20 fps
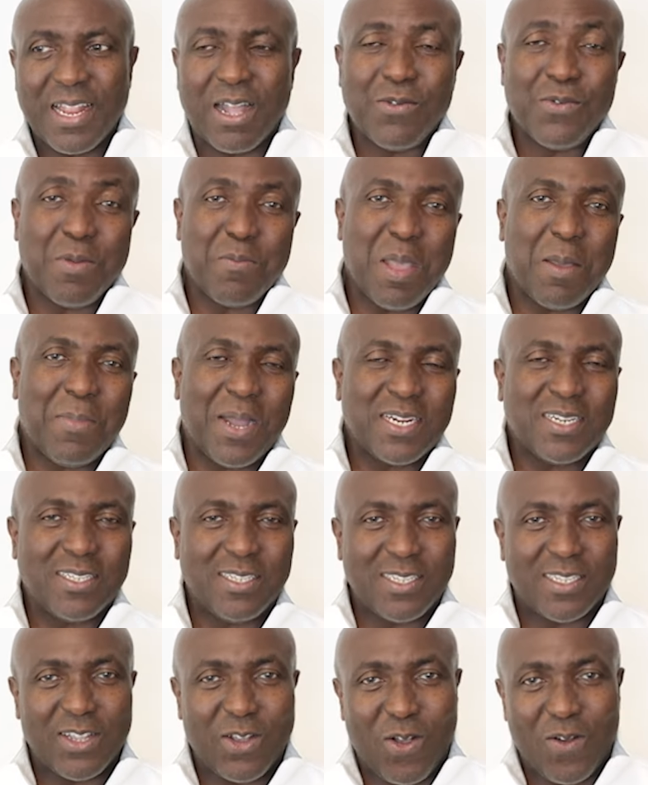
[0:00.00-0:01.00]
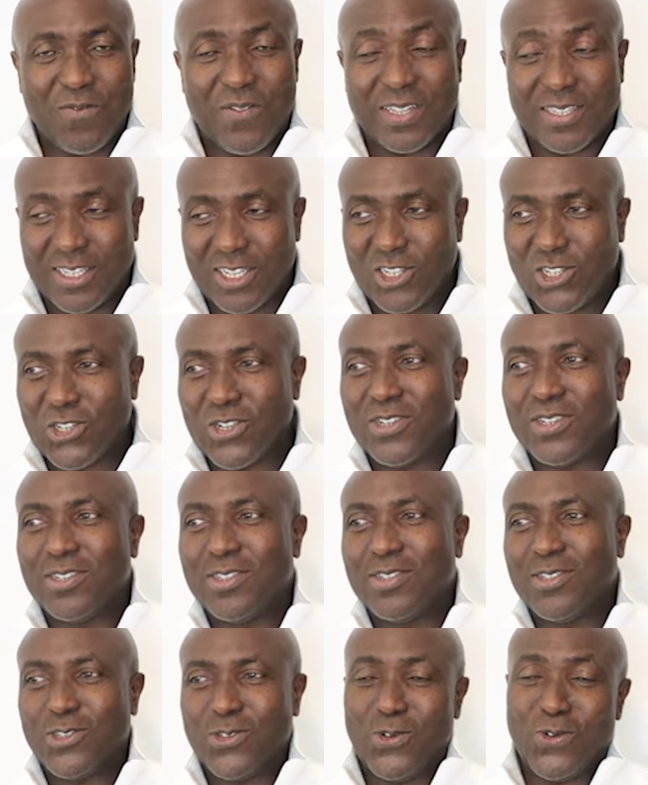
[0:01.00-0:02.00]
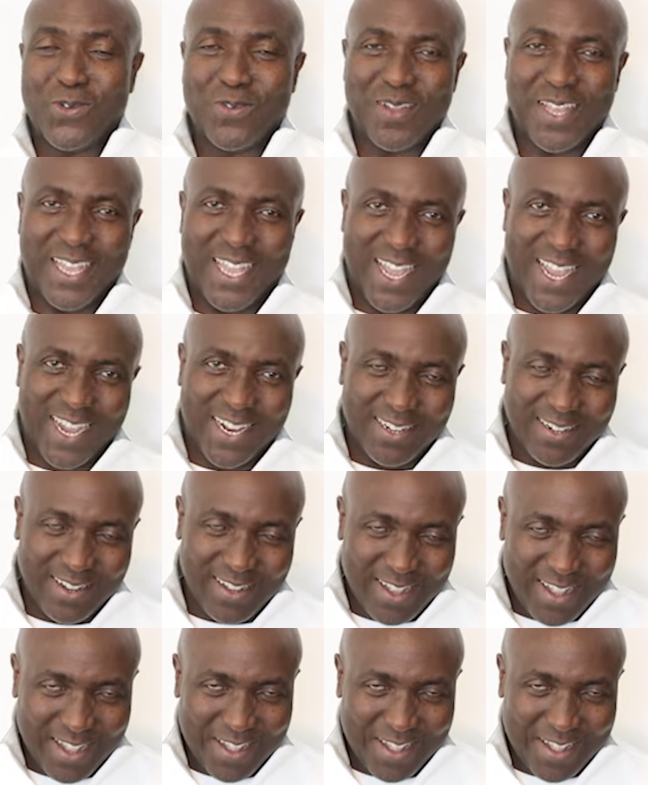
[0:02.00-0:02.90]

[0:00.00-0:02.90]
Now, remember, this is a conversation, so again,